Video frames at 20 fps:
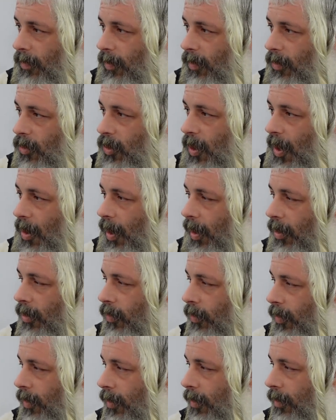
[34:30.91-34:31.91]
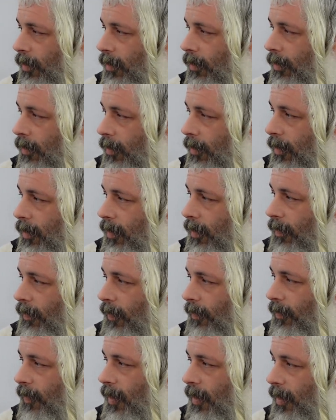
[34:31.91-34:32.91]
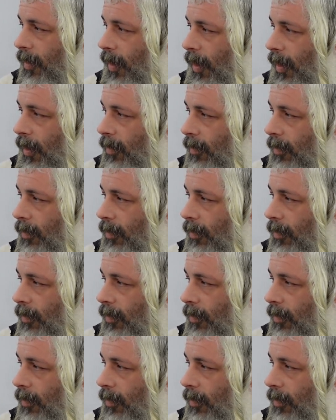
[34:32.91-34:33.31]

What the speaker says: Shar HaNun, the 50th day.